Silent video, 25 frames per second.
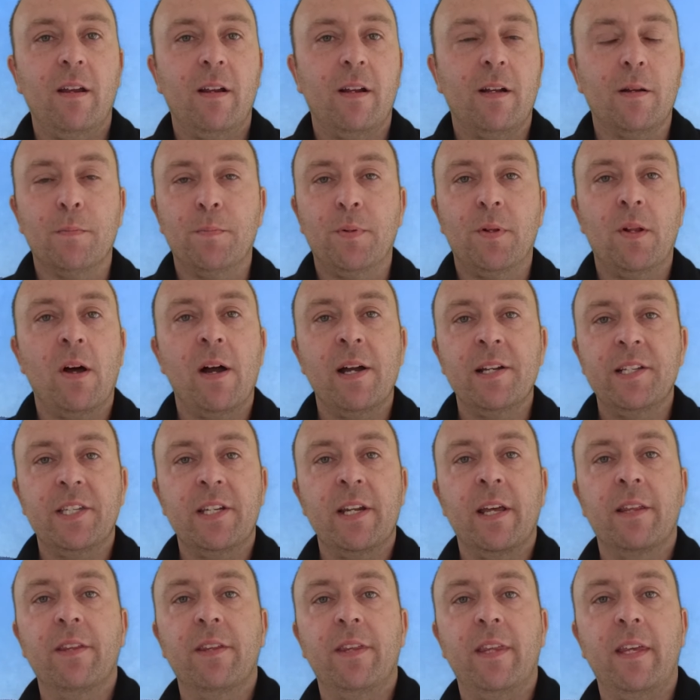compliance and
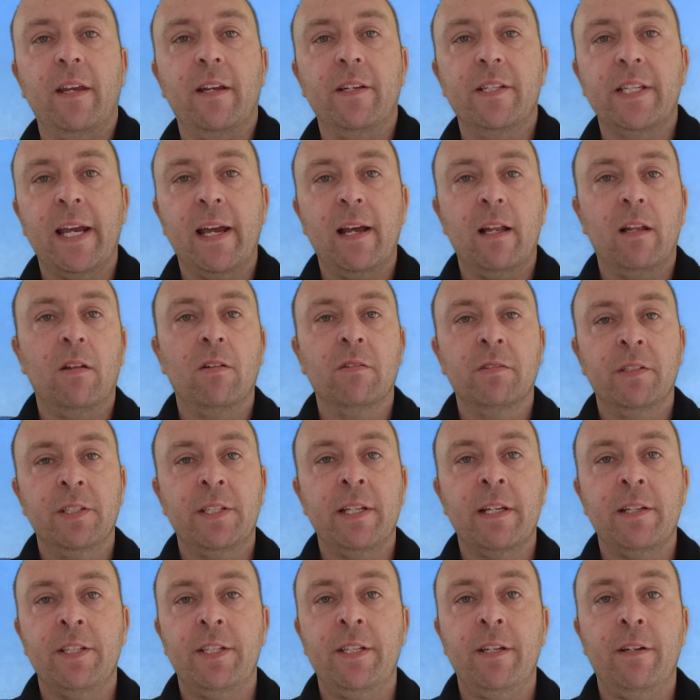other things, how long does
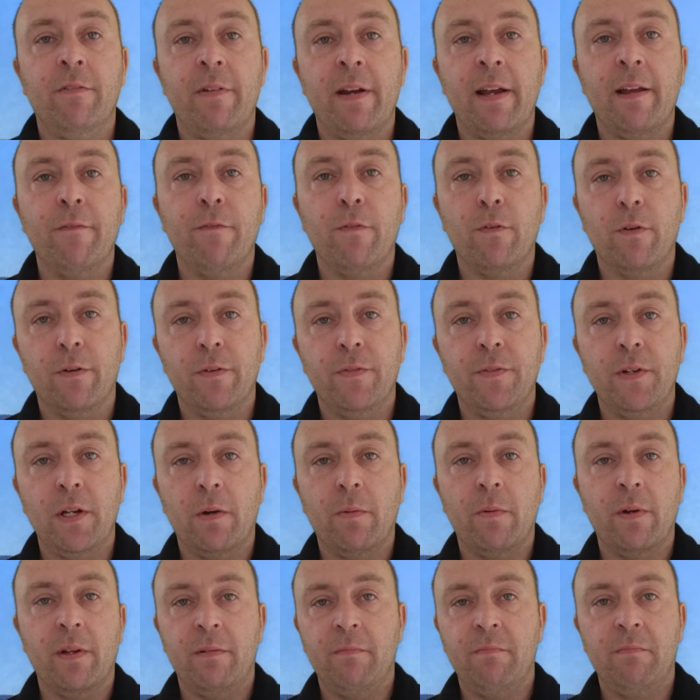that sit around for if no
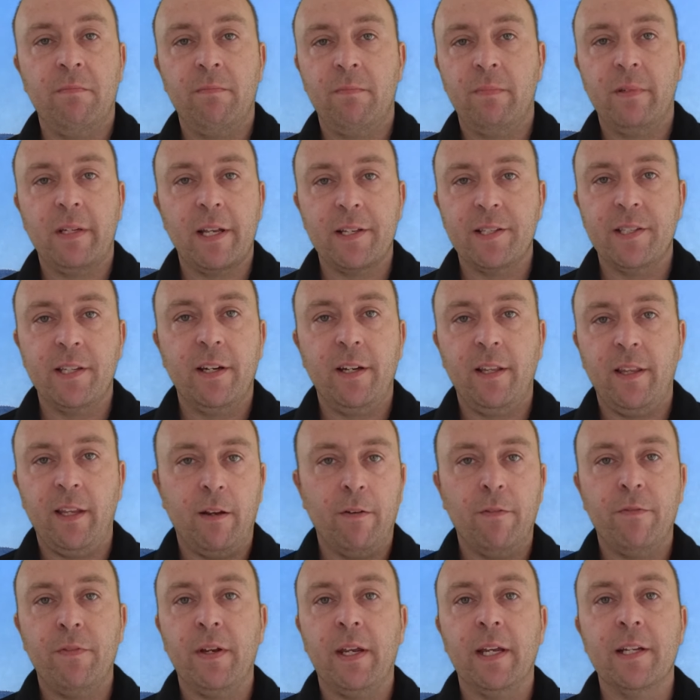one does anything
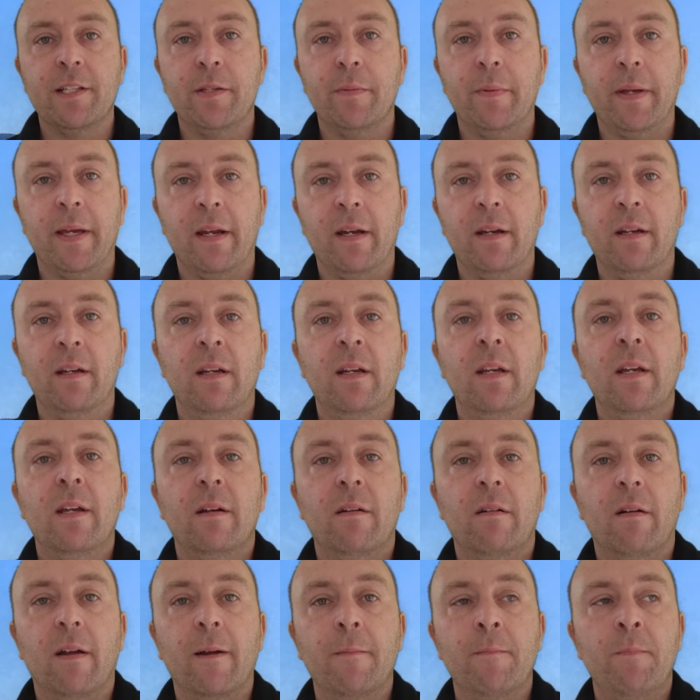or forgets about it,
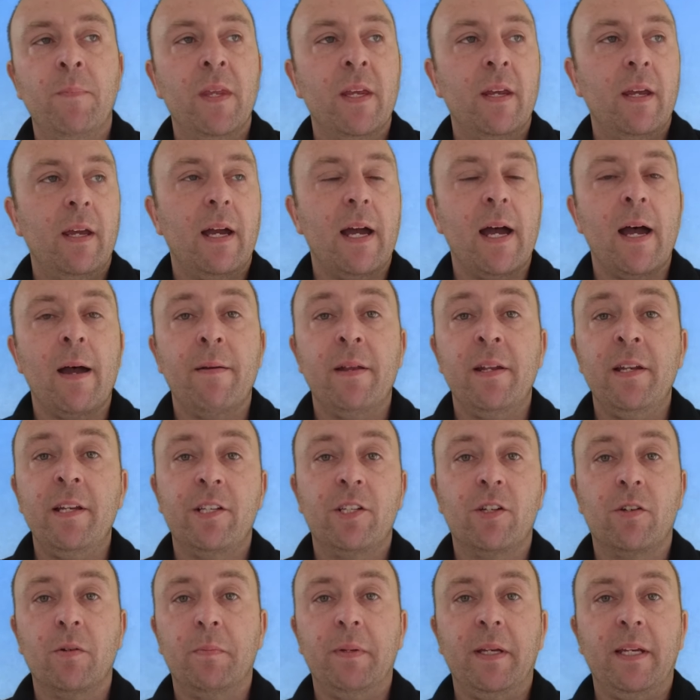right? And this
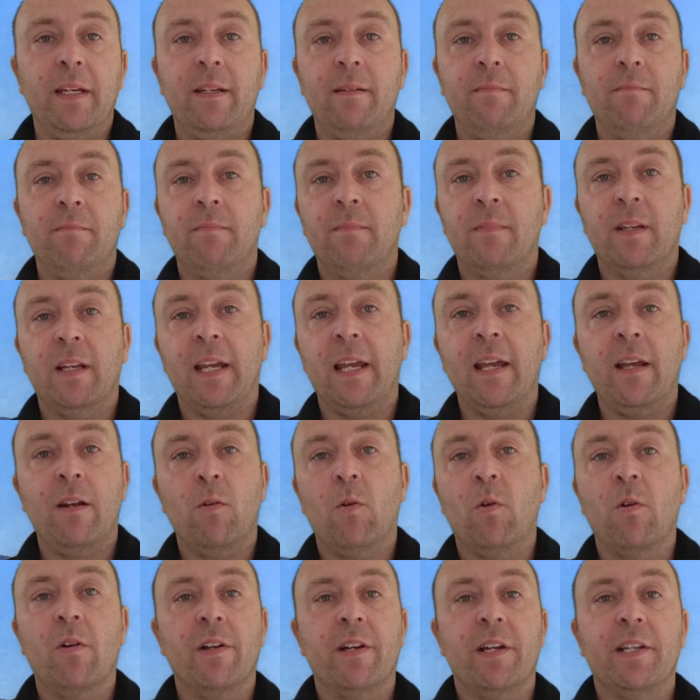could be, again,
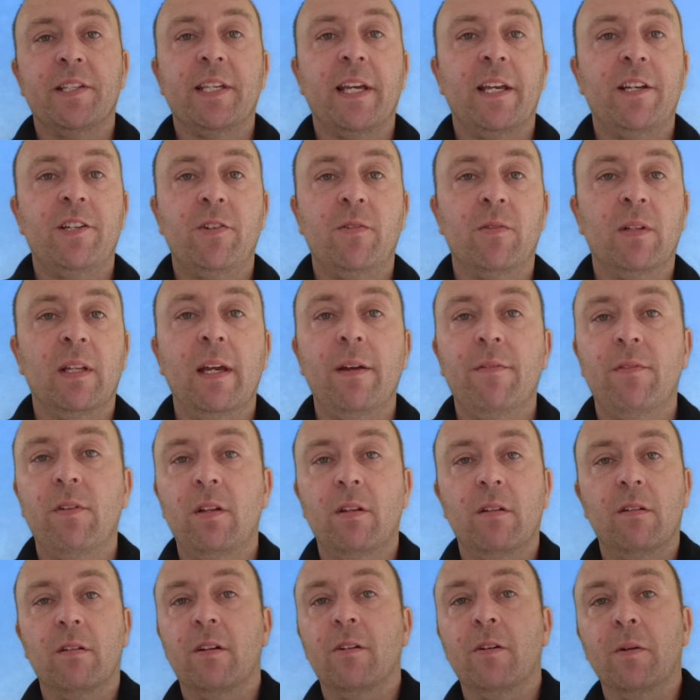organizational
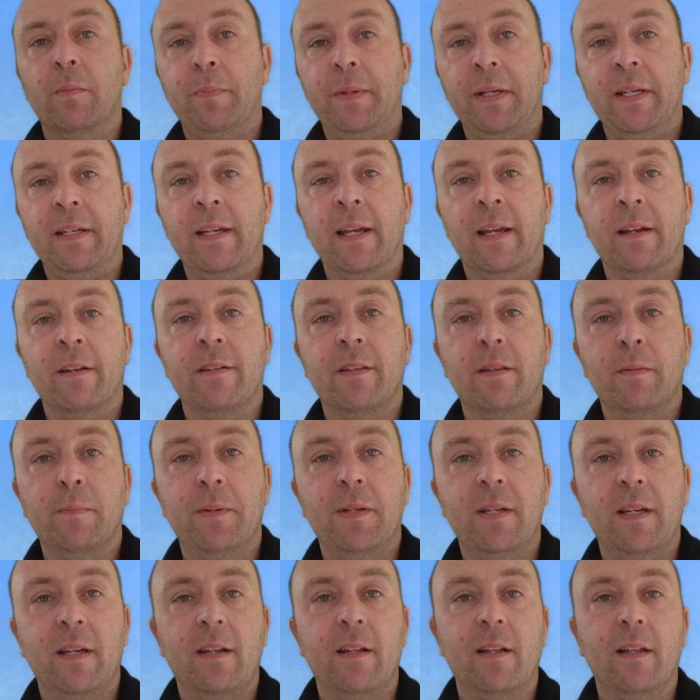level, or it could be down to the
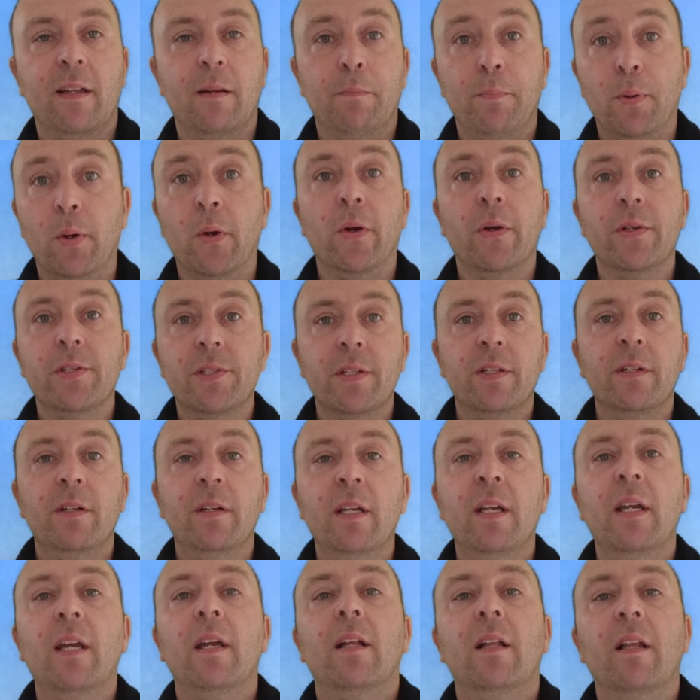particular person.
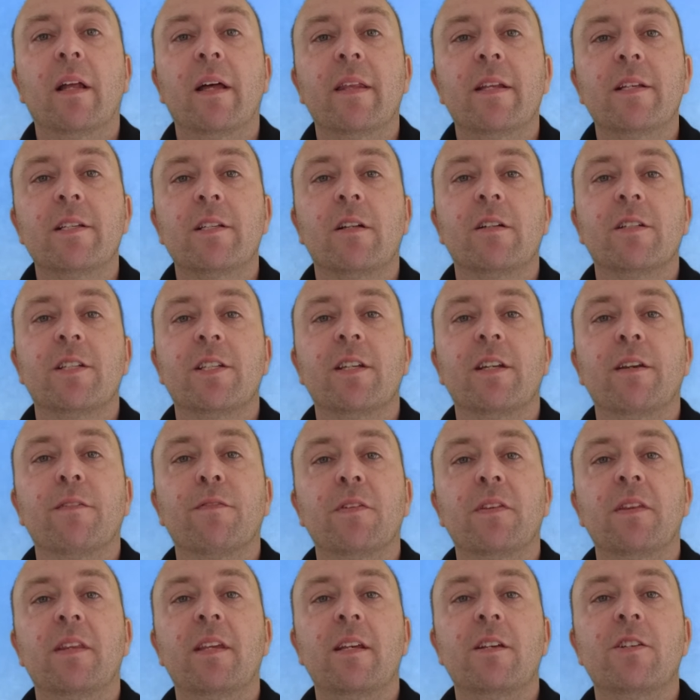There's lots of
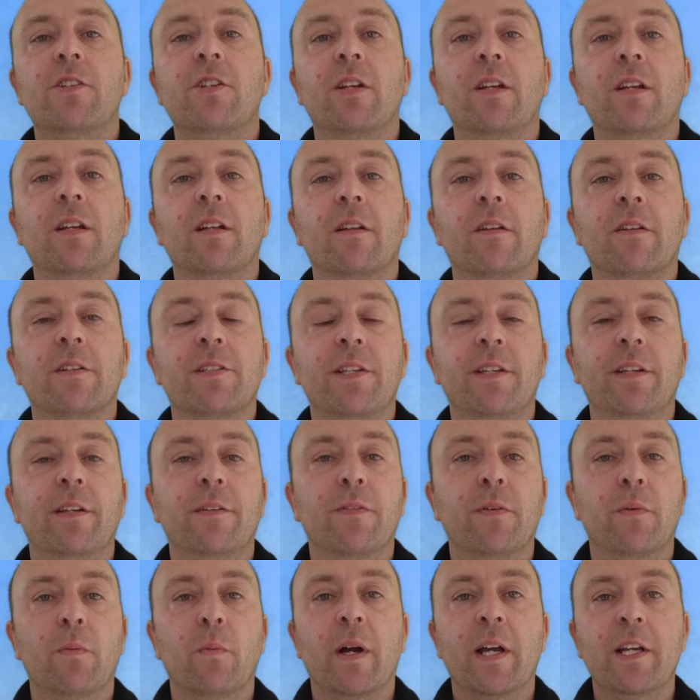different things, lots of
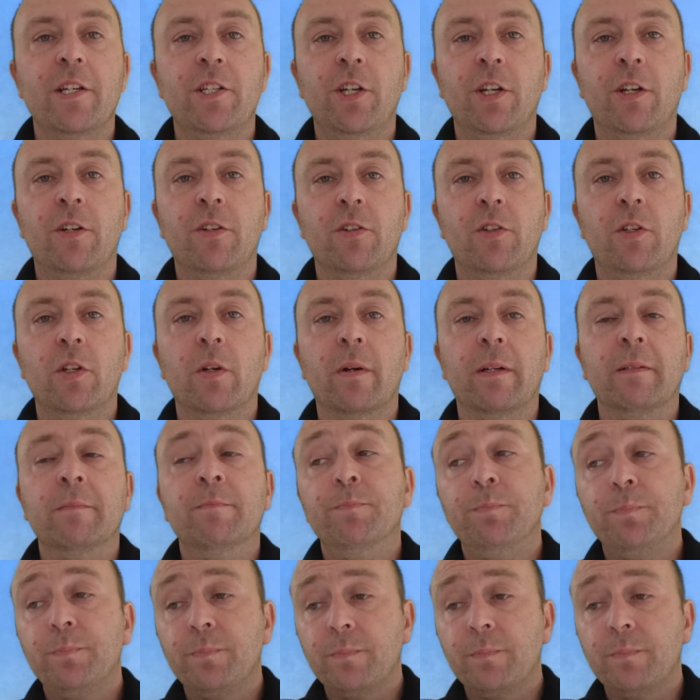different ways you could do it.